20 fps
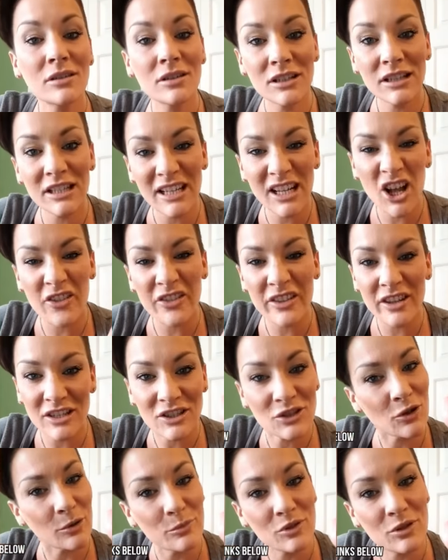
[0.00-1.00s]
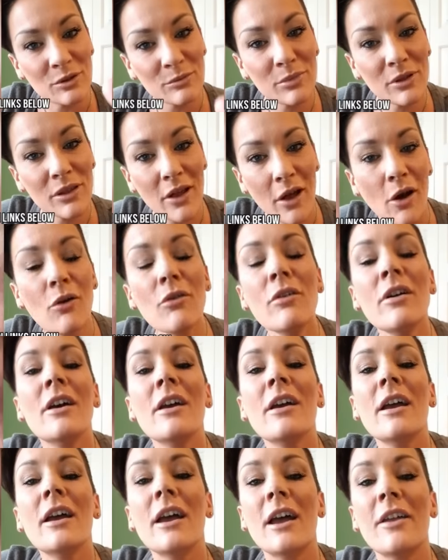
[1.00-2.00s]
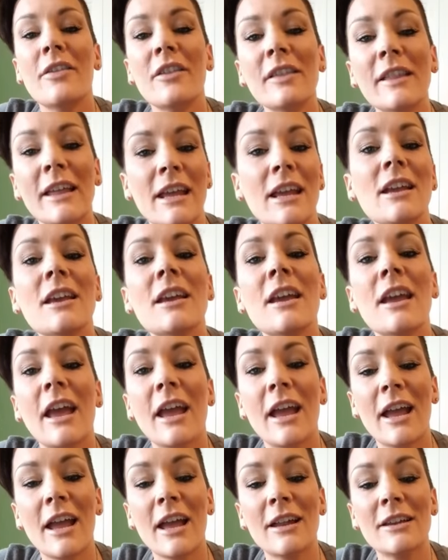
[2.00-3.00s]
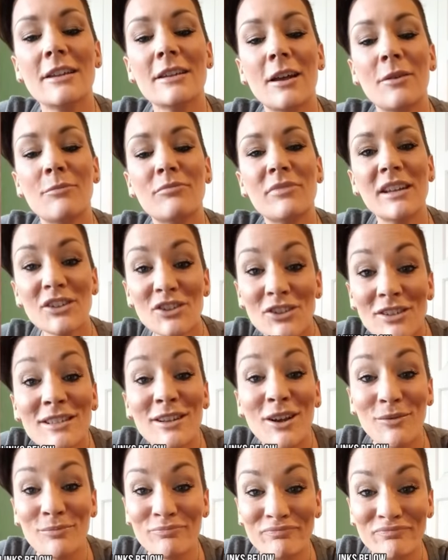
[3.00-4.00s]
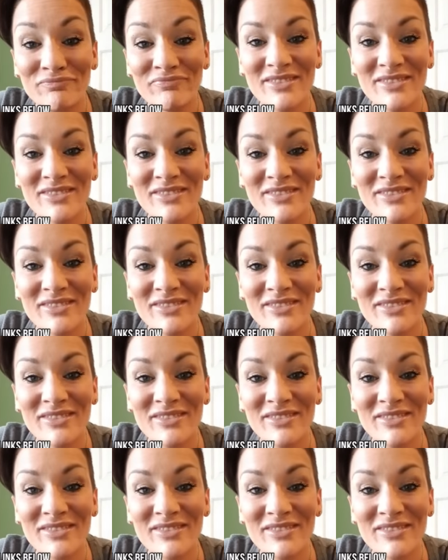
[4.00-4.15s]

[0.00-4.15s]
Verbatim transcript: click on the description below and the link and um, get you some.